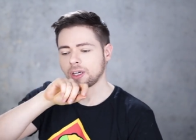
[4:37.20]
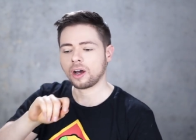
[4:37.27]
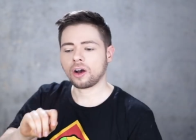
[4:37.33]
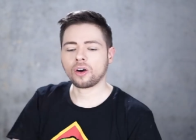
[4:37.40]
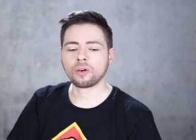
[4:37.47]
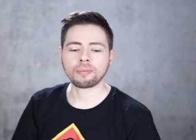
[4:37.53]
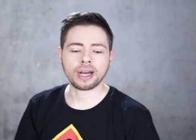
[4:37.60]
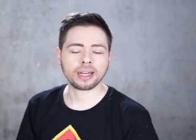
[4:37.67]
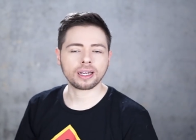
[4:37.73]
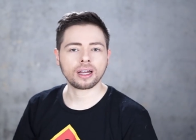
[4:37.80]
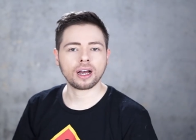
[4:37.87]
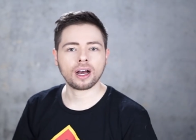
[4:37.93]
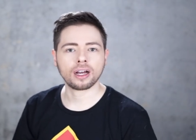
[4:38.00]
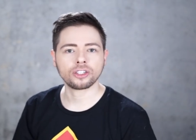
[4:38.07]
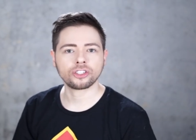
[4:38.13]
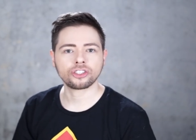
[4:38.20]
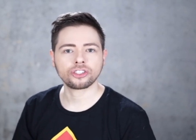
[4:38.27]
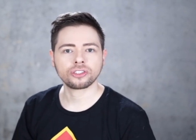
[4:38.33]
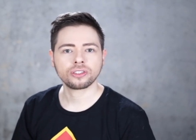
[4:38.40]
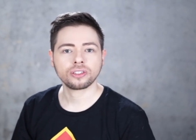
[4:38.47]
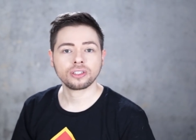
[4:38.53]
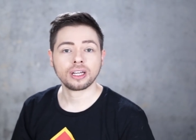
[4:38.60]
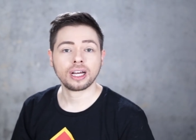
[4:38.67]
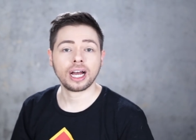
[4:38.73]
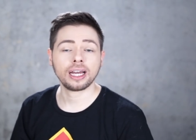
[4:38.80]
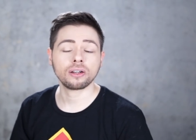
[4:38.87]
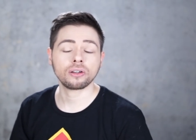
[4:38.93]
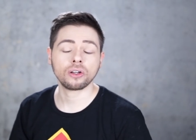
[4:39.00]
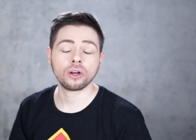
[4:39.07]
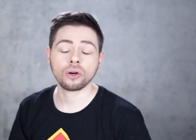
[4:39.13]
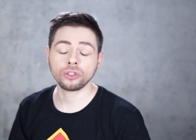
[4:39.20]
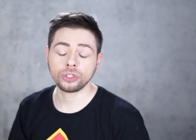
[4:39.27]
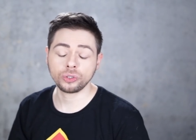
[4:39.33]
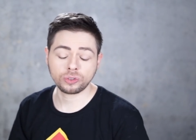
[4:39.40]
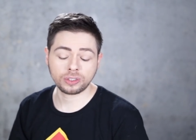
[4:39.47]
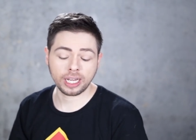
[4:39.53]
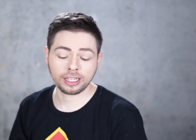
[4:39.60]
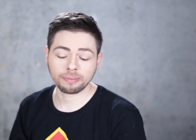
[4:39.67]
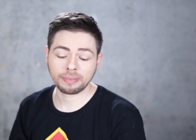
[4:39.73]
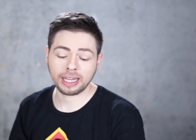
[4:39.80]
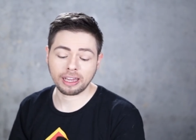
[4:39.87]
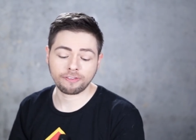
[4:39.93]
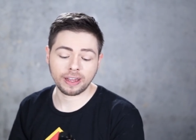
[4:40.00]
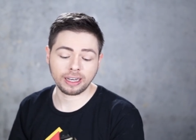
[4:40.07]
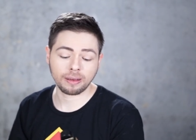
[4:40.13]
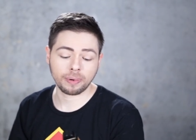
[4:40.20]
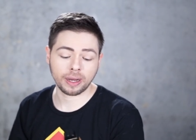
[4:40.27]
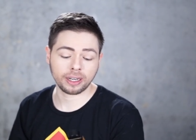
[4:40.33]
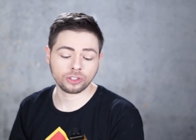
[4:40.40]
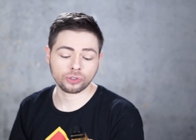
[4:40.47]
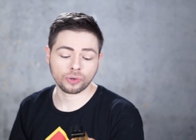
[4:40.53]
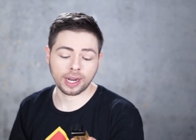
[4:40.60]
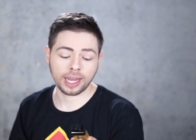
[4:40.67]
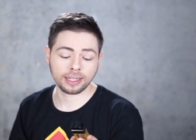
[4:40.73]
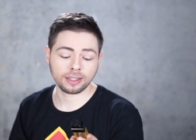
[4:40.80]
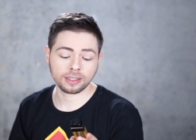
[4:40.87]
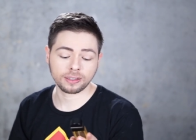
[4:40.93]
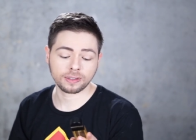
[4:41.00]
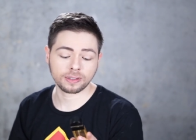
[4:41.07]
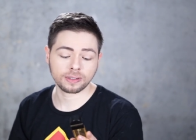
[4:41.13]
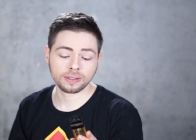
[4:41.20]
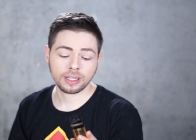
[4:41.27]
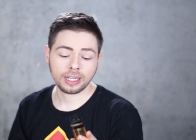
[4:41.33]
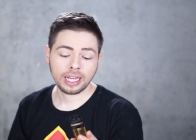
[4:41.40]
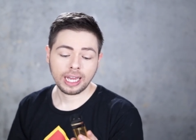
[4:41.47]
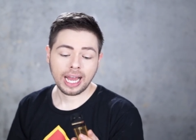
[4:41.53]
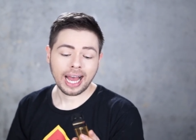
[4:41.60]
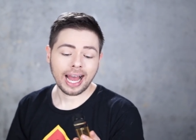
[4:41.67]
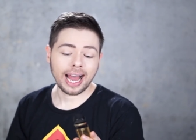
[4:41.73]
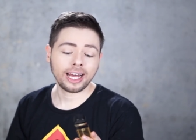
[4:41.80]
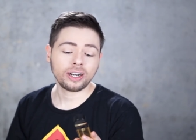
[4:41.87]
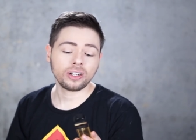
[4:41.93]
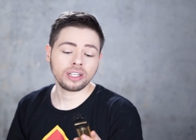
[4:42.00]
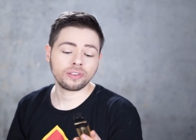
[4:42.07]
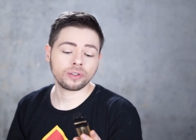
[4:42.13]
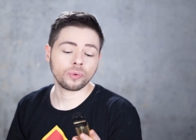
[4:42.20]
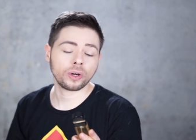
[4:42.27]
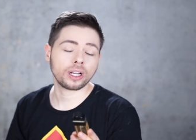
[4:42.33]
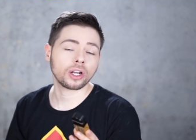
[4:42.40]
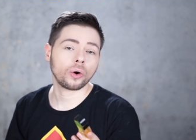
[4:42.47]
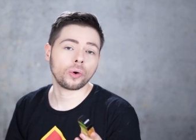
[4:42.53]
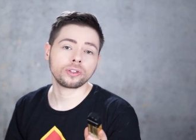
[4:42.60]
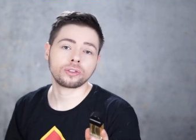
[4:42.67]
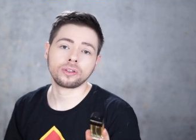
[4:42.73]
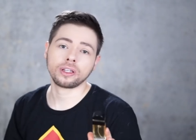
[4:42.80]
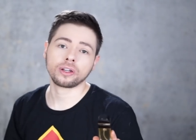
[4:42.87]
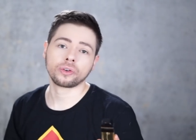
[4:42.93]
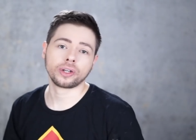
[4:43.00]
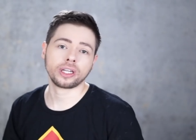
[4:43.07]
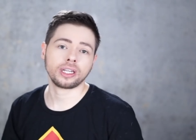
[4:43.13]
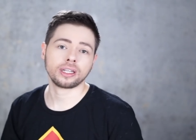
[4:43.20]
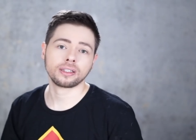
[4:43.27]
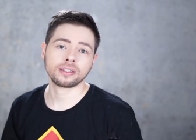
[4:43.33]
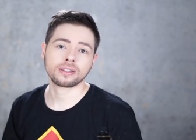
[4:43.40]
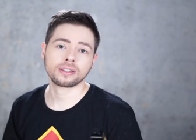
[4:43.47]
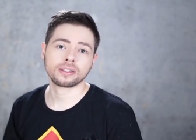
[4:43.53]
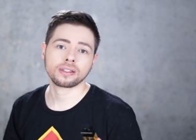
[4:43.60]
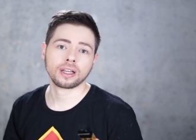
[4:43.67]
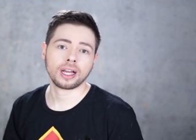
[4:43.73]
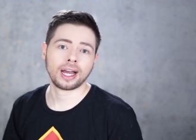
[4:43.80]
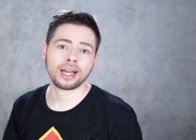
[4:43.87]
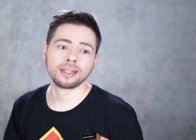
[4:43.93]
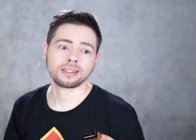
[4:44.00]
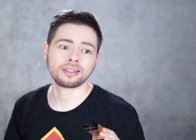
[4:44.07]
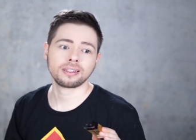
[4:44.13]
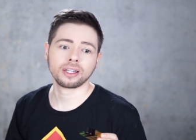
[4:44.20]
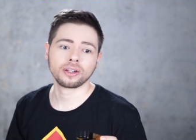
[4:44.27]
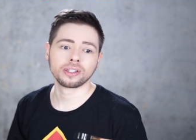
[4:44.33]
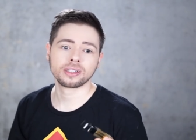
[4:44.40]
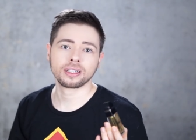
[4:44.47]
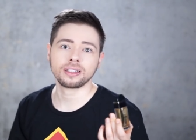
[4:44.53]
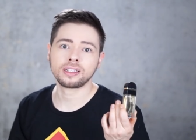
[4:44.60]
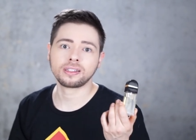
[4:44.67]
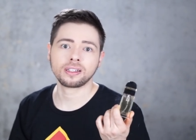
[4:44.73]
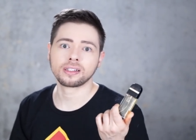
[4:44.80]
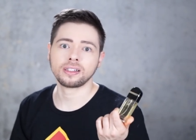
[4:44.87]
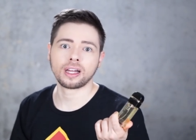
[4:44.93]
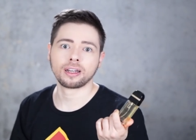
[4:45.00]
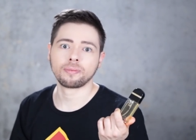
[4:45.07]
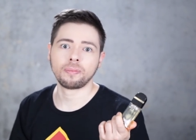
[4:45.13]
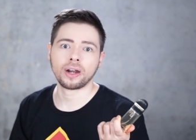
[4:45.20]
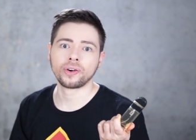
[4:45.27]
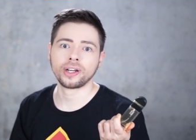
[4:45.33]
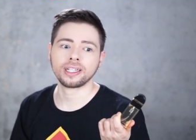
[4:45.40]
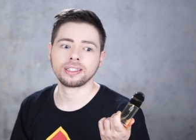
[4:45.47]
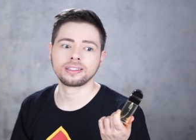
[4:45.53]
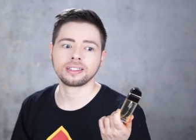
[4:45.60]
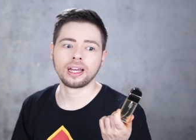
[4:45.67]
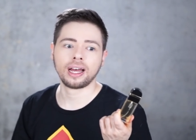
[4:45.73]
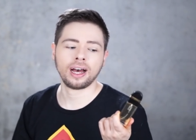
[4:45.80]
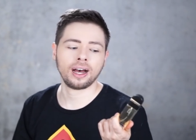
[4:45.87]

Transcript: Oh my gosh. I don't know. You tell me if anybody tried this. I don't even want to go into the ingredients, guys. Seriously, this does not merit.